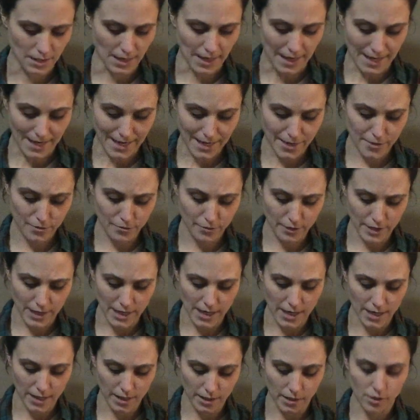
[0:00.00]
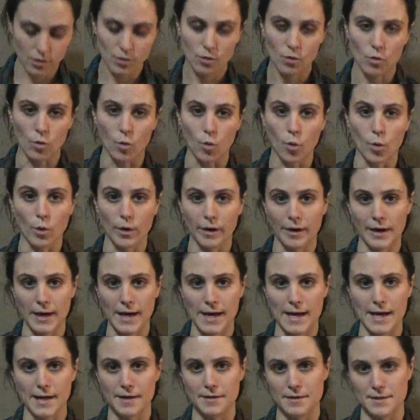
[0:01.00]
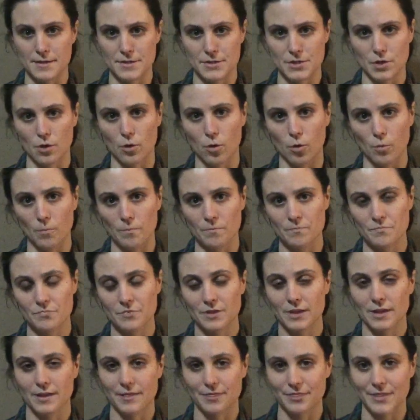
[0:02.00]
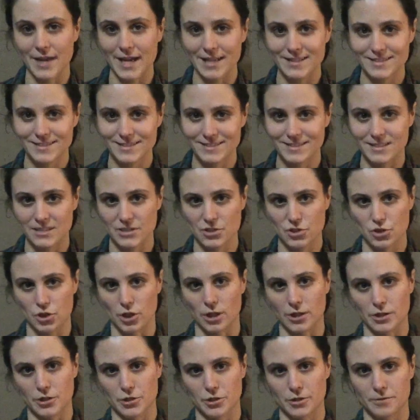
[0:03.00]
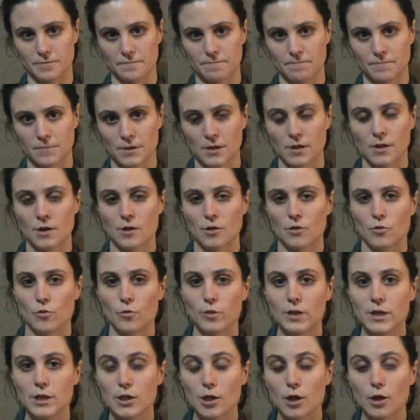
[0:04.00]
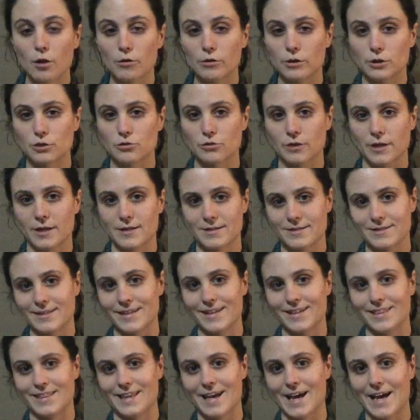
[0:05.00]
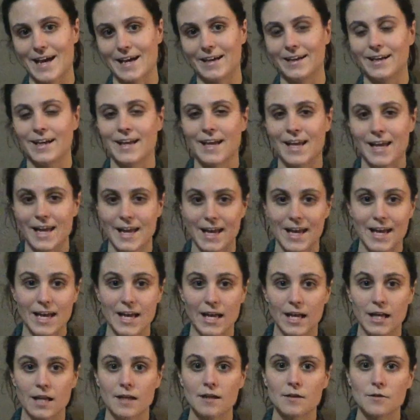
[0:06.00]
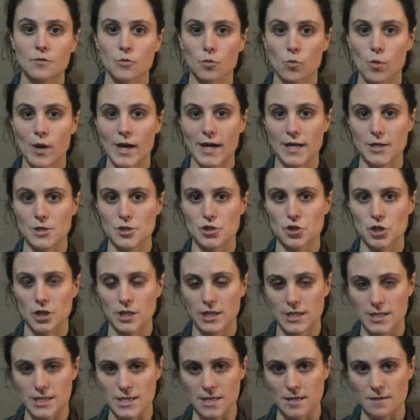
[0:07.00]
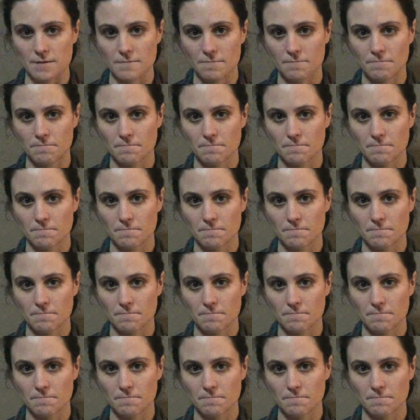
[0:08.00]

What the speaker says: Either Anne or Ed is home. That's a disjunction. We know to translate that A, wedge, E.